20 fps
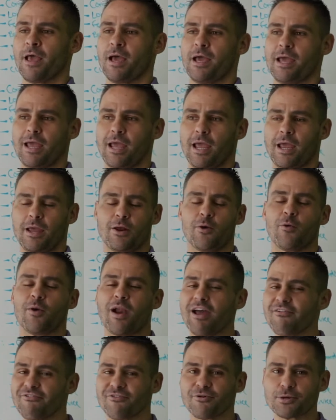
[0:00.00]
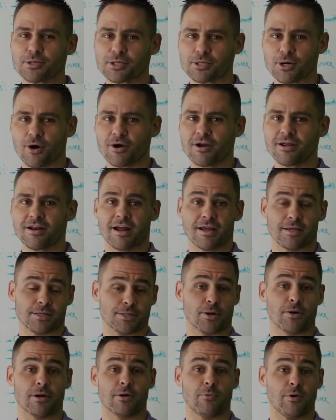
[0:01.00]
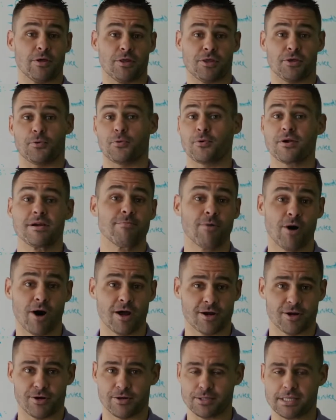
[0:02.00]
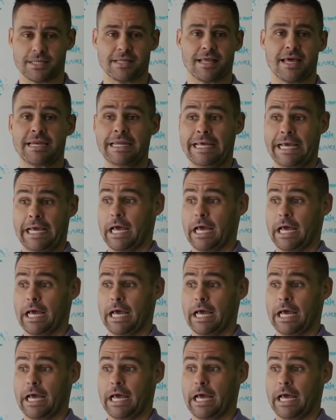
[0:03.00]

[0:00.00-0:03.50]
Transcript: when I first started, I started with 3 monitors, and then